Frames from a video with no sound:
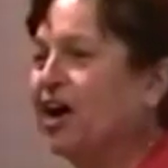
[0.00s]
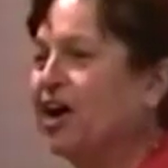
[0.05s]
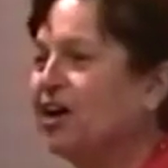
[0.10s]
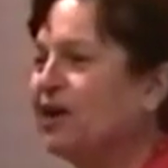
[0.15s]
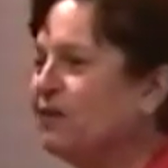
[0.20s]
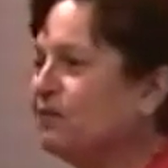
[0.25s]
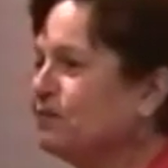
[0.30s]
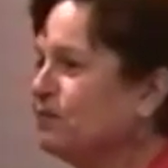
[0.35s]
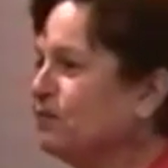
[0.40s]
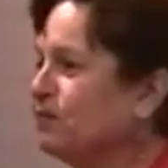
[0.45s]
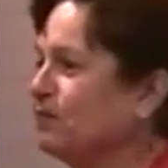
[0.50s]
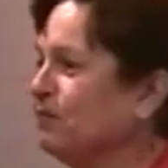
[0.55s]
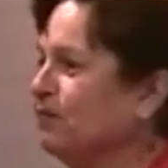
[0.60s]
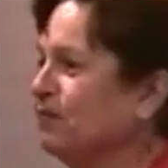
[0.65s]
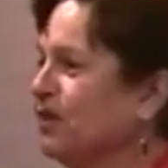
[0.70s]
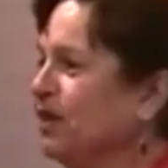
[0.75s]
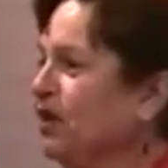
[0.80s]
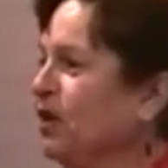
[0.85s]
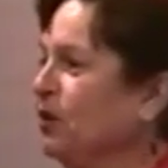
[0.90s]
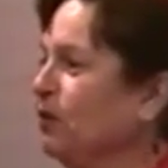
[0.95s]
um,
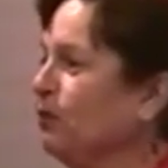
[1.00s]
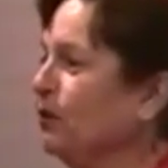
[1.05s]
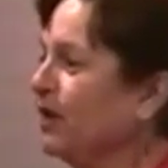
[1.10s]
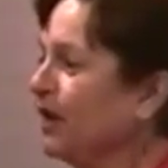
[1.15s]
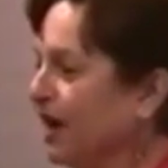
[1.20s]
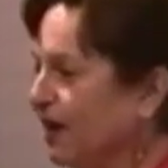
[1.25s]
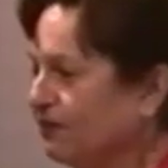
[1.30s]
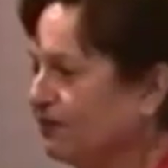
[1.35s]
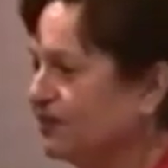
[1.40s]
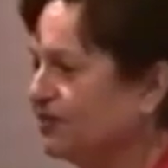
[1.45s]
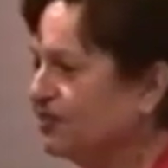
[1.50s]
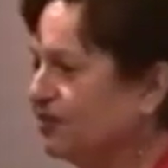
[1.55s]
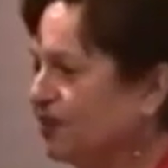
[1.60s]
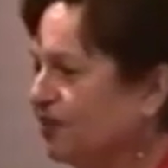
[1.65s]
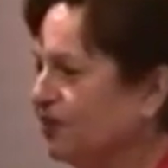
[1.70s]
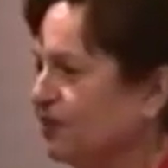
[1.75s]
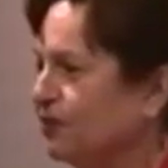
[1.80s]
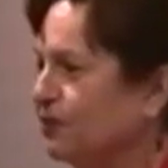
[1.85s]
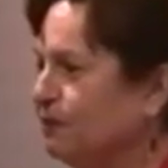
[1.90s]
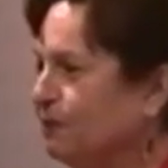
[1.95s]
we haven't number.
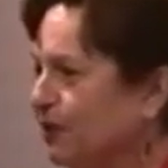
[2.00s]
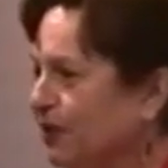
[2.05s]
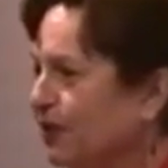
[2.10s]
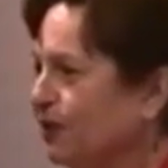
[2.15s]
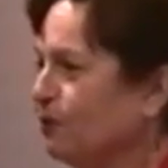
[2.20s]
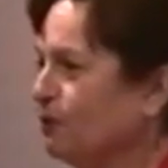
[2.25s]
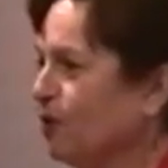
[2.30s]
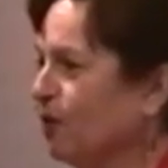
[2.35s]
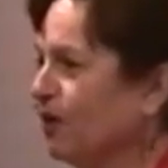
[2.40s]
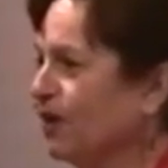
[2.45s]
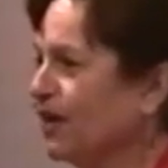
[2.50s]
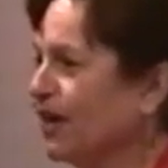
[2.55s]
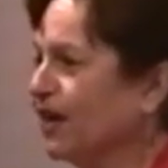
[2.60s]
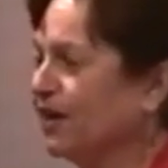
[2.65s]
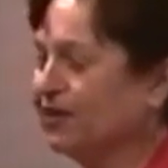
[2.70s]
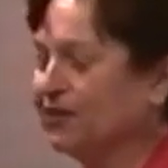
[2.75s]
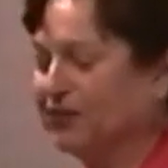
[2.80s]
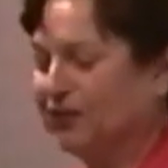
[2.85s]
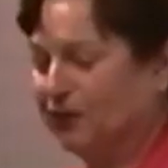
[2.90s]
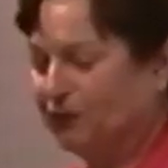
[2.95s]
started the bidding war yet.
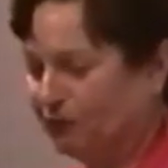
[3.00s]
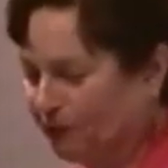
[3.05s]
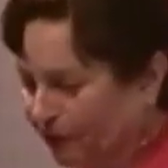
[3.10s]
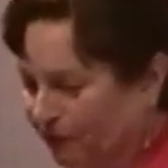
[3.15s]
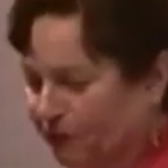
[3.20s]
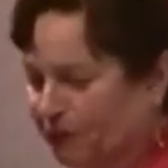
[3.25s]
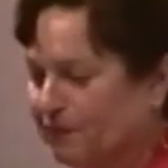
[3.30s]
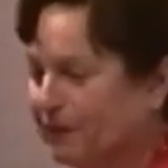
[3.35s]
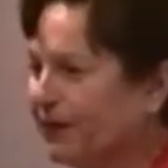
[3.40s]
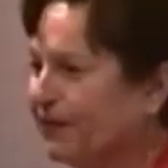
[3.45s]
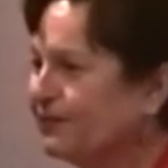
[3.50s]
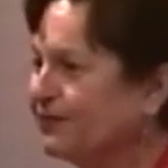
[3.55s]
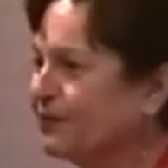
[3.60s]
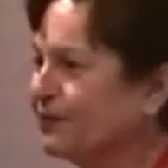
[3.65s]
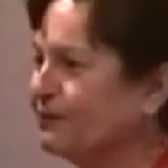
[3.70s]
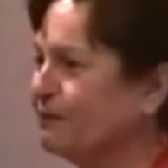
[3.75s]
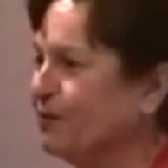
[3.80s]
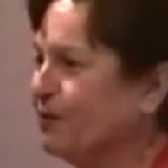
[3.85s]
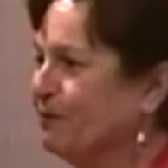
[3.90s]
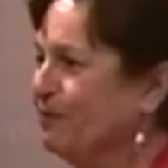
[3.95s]
Whoever pays us
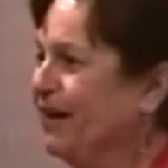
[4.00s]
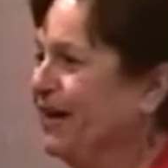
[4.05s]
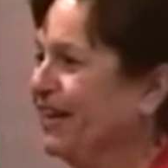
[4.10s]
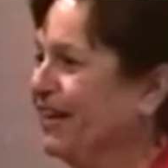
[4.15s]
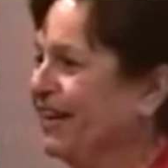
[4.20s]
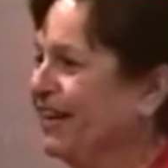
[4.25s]
more money.